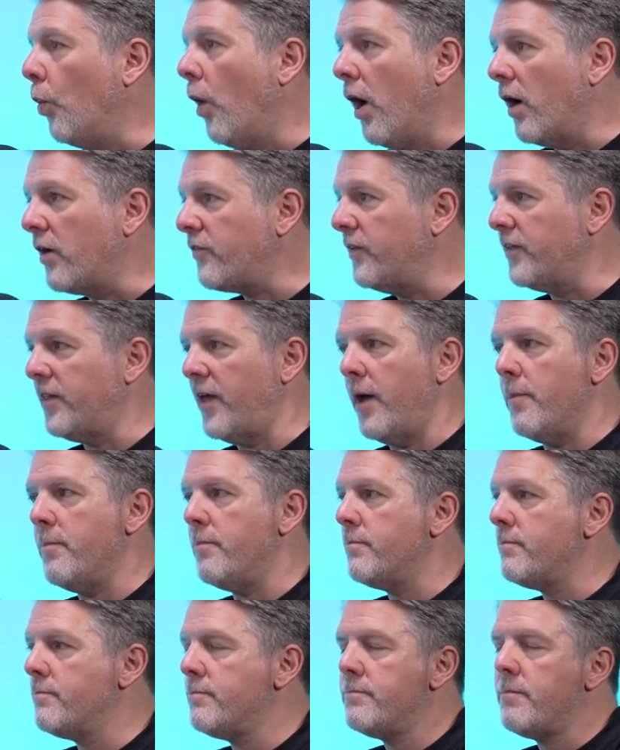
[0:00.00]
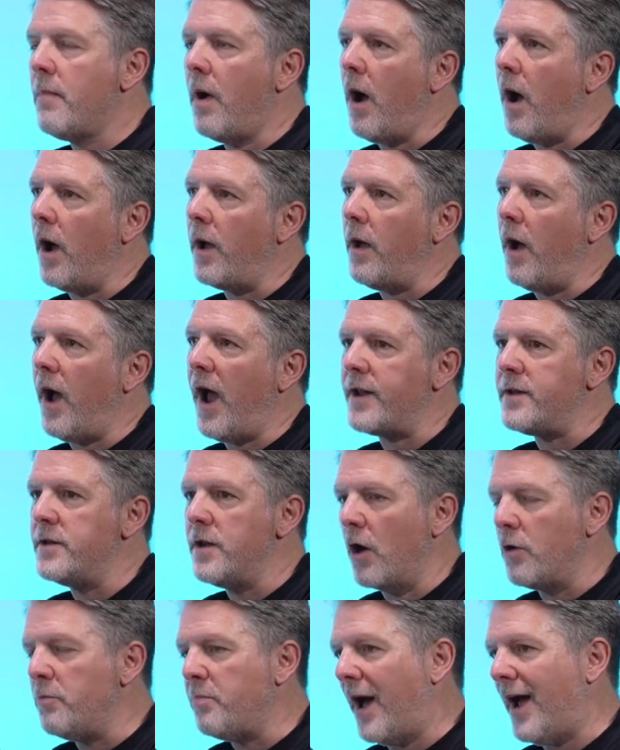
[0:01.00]
work for them. I had
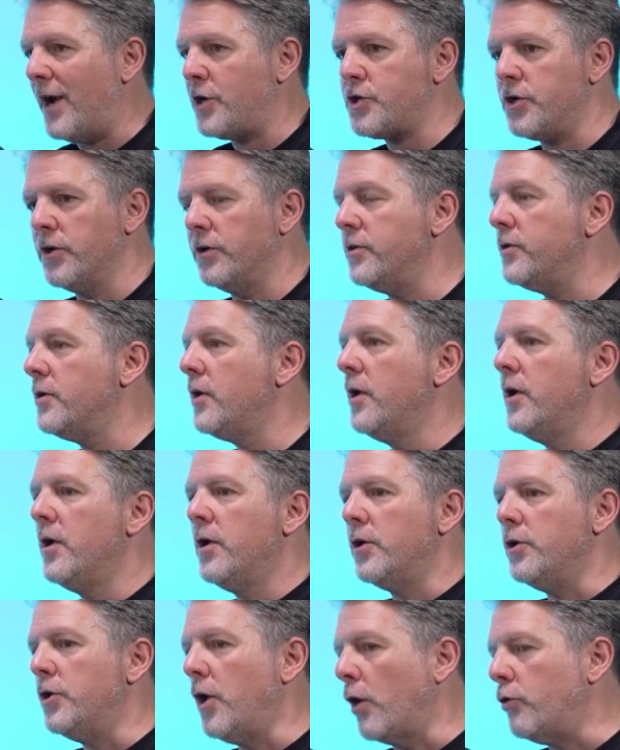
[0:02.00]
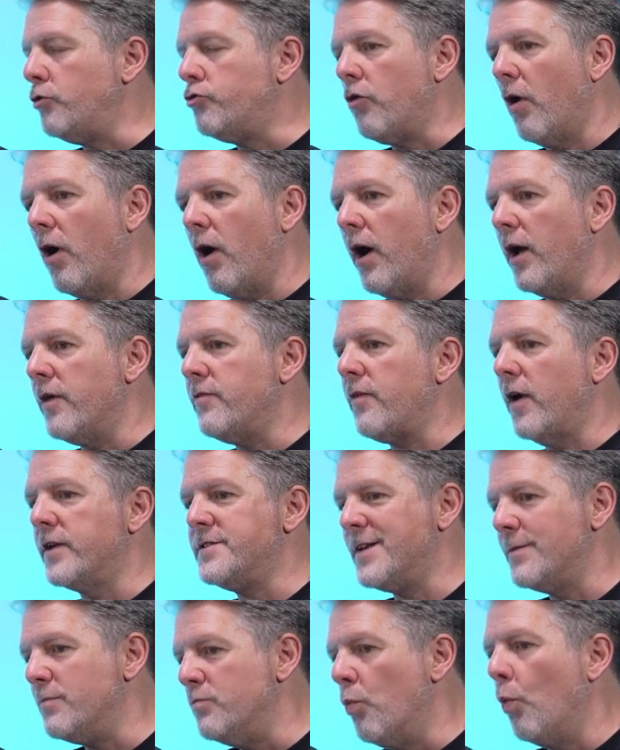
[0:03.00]
no passion, no drive. I
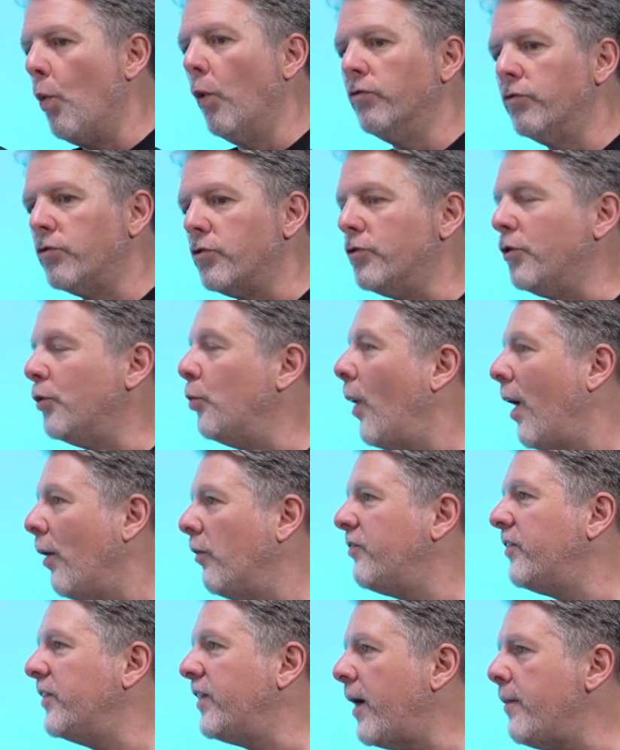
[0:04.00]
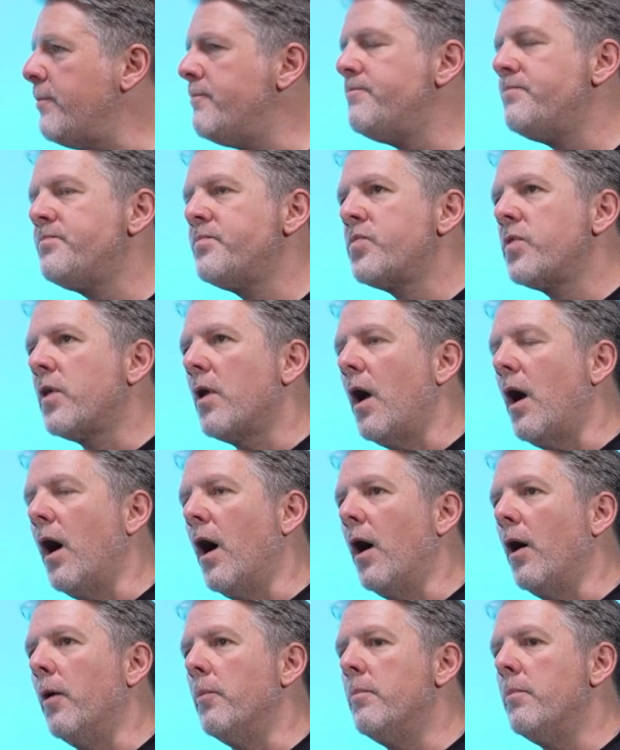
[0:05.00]
didn't want to do well for them.
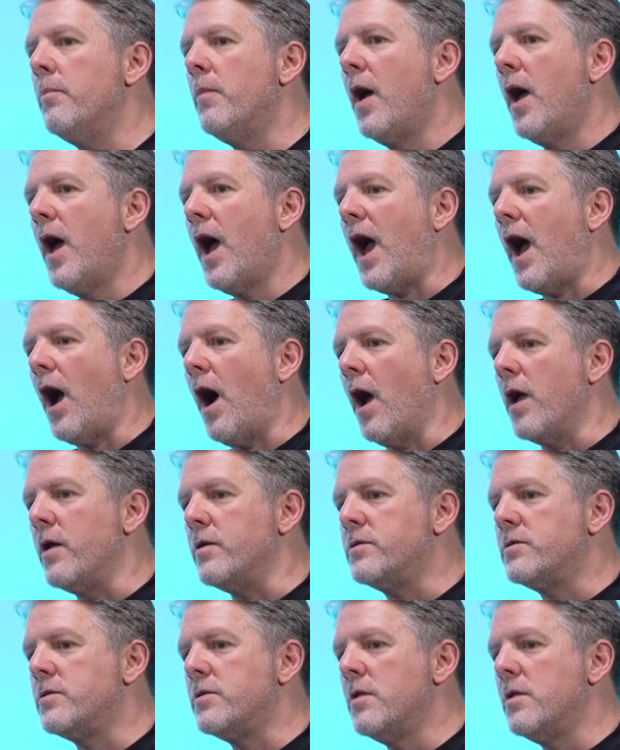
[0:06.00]
I